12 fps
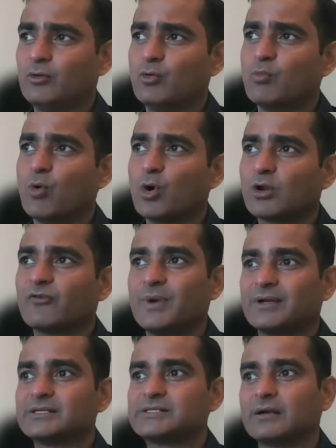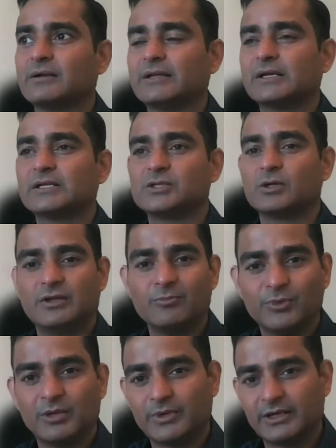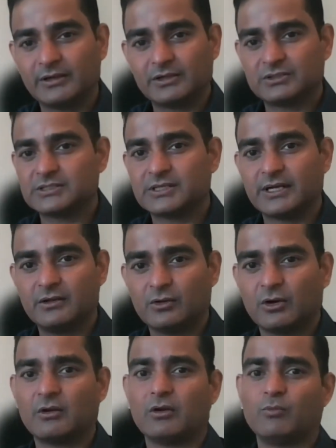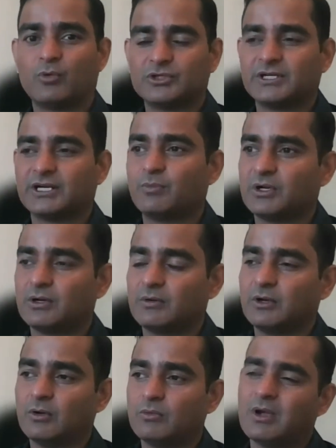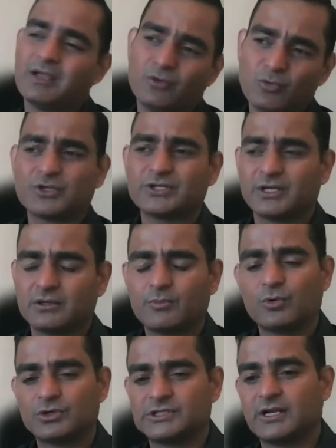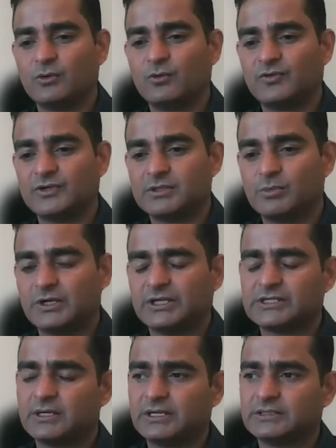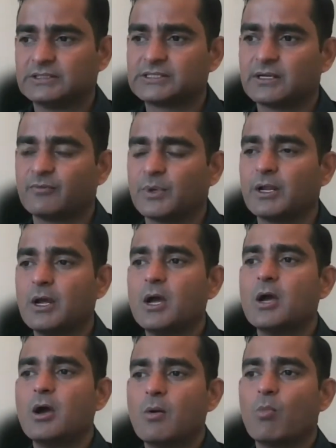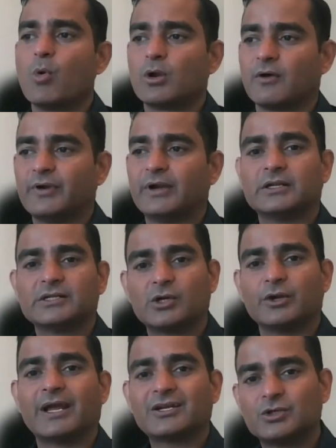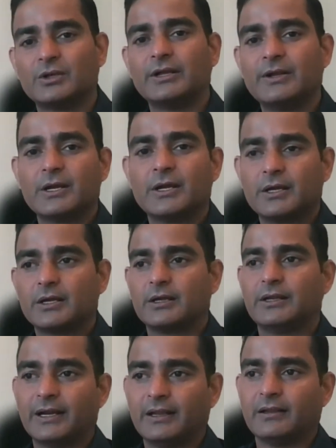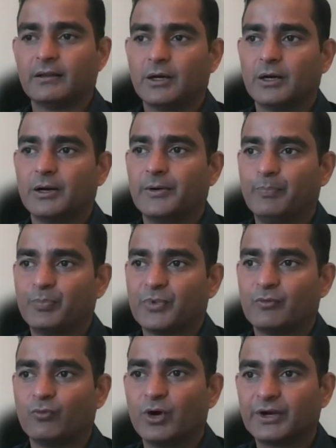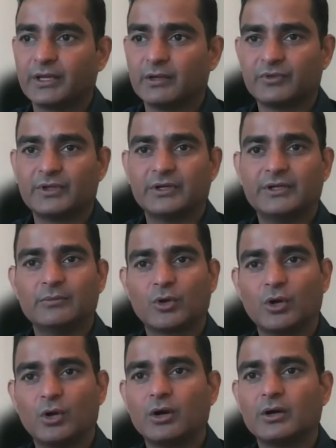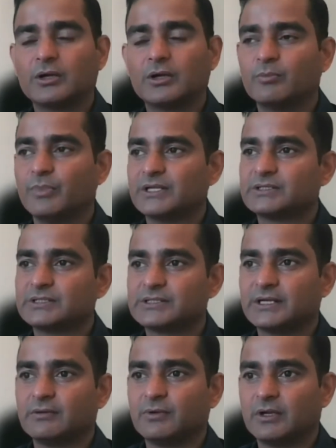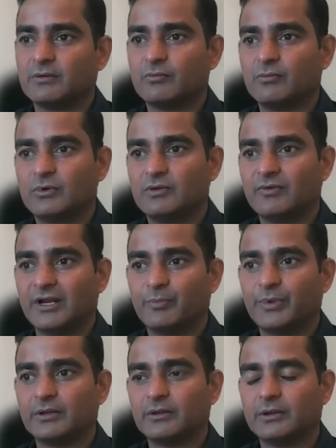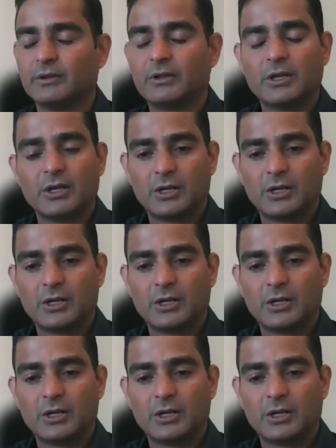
more of my consulting is on the implementation side, not on project. I do project reports and I do feasibility studies and stuff, but more of it is on actually getting working with the team on long-term basis and developing the